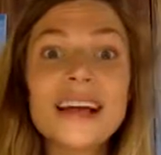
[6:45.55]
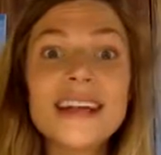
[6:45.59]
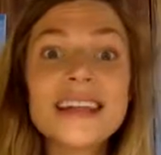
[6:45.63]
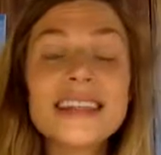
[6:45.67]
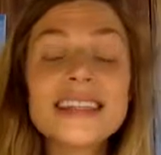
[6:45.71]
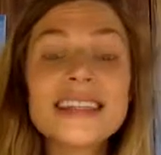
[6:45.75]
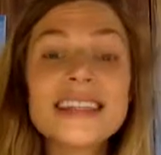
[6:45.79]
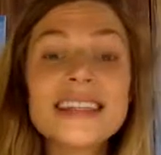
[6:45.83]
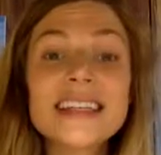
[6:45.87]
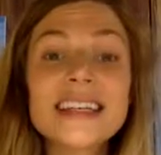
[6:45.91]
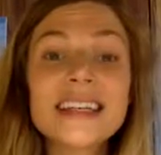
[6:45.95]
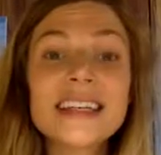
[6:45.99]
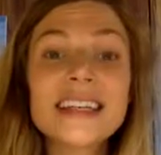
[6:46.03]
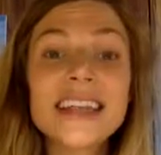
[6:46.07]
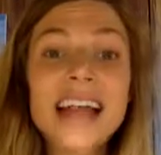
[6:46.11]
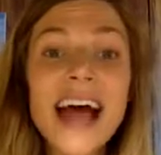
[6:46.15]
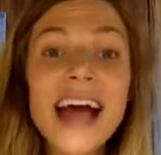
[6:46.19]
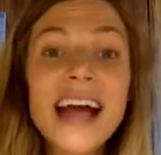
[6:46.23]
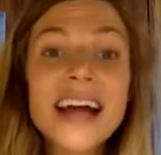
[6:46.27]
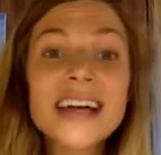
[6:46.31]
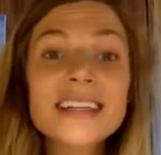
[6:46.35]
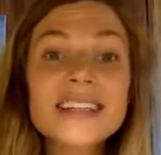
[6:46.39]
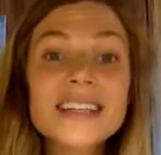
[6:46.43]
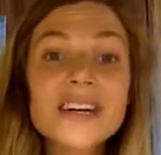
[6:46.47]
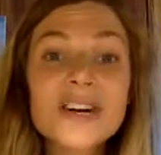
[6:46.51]

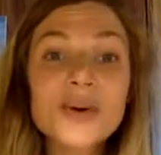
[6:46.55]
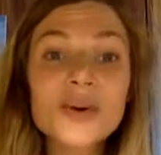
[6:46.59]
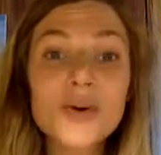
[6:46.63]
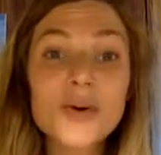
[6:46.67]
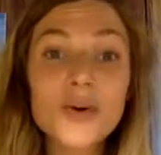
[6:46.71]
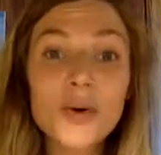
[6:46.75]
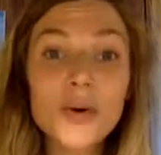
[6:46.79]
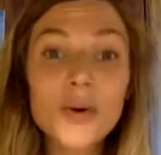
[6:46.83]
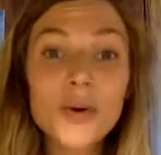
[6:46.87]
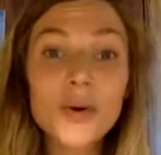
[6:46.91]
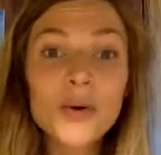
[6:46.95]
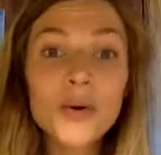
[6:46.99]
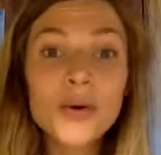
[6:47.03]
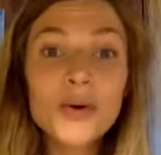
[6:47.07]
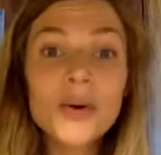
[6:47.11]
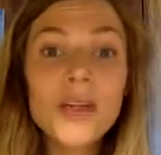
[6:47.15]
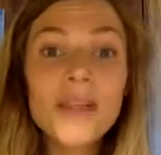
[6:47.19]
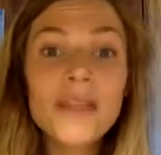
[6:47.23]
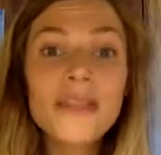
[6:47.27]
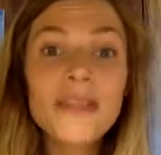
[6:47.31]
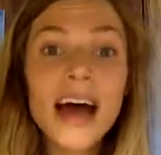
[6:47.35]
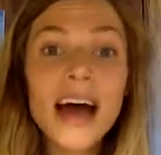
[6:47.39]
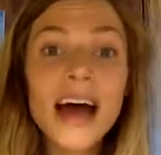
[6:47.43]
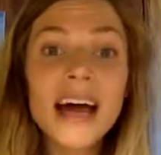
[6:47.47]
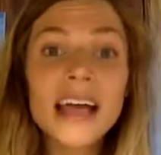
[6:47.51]
select a goal
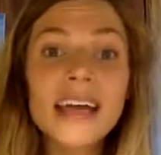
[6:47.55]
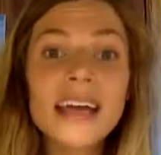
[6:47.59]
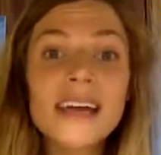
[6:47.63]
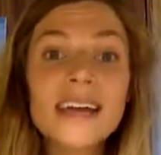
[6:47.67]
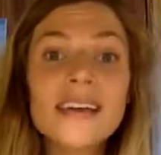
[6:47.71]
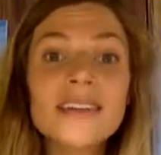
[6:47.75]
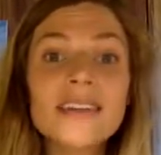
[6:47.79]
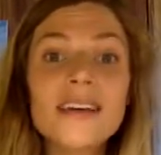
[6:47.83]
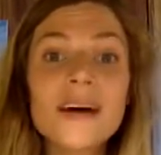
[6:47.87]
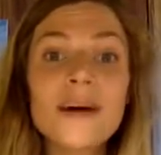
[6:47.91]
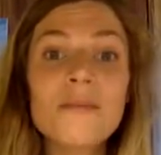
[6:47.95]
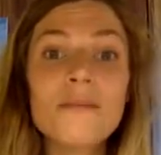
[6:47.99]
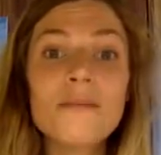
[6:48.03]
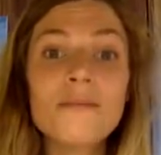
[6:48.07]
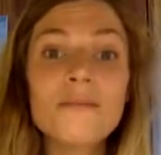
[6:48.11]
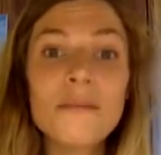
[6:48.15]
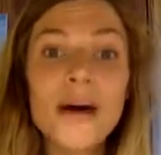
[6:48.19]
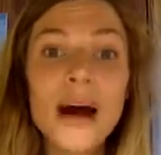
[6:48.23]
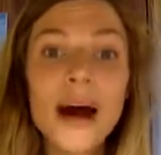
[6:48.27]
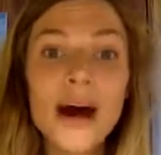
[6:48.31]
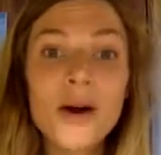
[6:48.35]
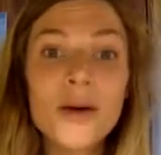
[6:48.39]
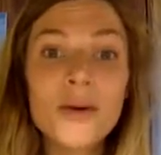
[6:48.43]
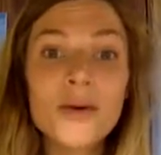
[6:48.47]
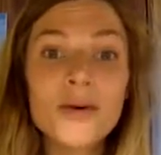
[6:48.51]
that is
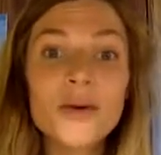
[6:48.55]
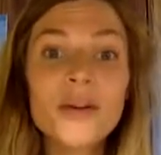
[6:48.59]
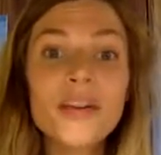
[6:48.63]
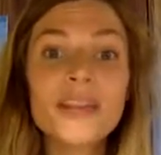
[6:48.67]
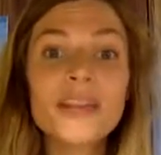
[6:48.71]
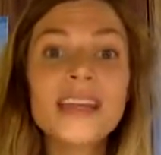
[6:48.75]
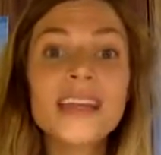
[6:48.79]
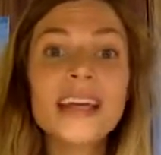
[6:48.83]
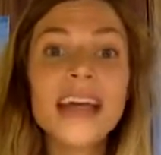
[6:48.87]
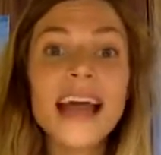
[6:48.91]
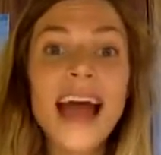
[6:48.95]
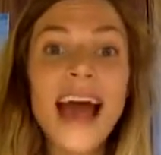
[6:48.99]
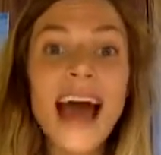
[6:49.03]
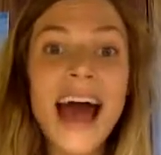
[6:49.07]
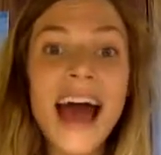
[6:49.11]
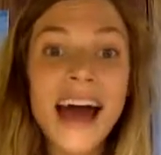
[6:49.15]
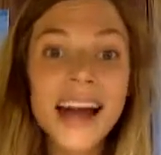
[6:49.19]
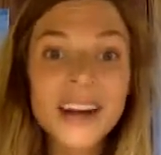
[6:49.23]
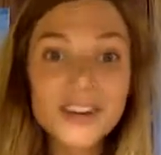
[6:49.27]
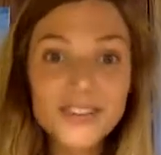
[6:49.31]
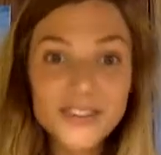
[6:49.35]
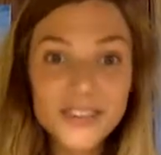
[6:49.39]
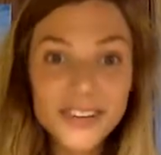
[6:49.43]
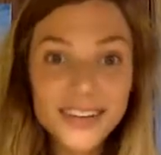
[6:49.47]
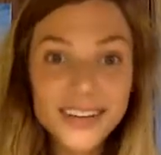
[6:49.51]
about the
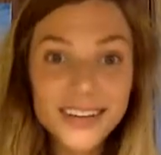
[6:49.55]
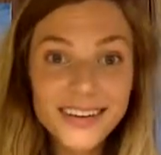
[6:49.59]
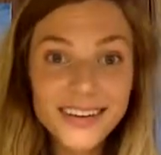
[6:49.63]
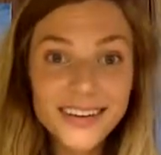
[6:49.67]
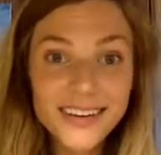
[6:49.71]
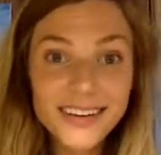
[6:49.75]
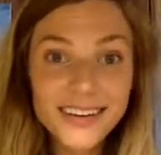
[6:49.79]
action,